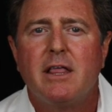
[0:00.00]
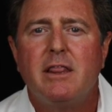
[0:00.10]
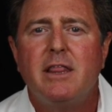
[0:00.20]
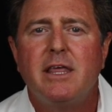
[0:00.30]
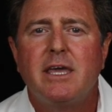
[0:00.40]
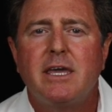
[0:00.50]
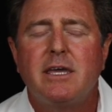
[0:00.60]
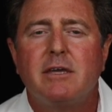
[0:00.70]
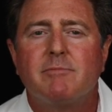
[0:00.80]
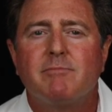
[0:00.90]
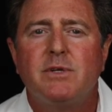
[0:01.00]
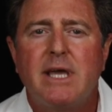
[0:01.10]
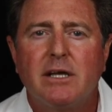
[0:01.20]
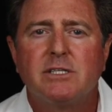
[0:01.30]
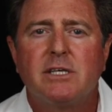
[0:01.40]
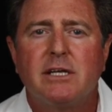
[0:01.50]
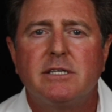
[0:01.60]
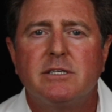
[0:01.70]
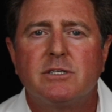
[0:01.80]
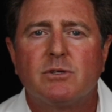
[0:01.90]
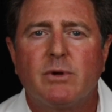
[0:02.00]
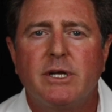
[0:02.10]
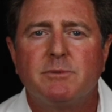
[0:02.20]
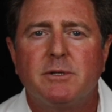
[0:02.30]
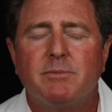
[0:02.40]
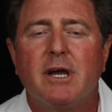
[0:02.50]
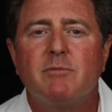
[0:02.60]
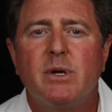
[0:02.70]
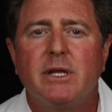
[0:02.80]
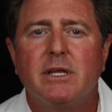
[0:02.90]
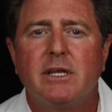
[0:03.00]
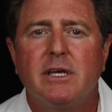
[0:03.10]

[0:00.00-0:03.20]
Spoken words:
The downside to this arrangement, in my opinion,